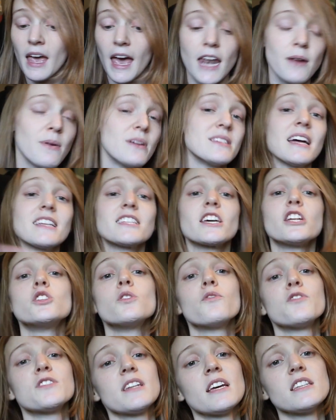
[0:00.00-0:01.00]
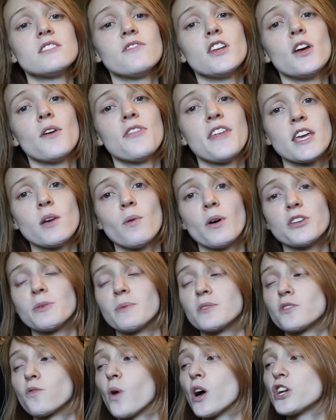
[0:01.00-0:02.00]
Anyways, that's gonna do it for today's video. Thank you all so
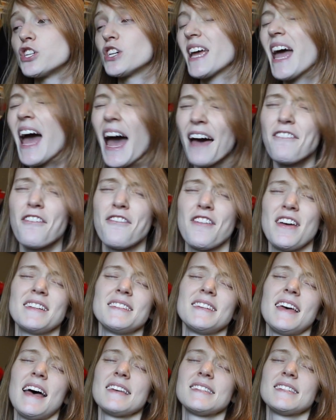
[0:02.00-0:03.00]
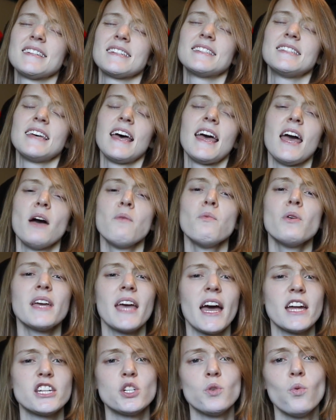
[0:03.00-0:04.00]
much for watching. Have a fantastic day, and we'll
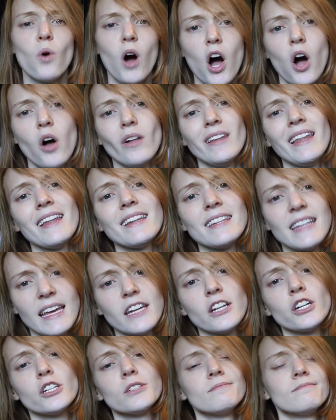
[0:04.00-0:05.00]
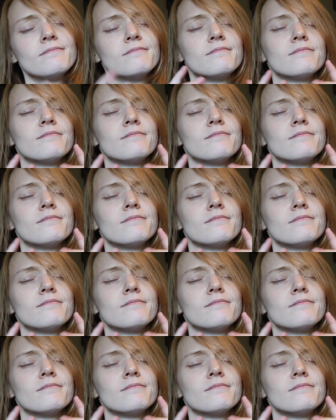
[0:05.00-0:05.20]
catch you all later.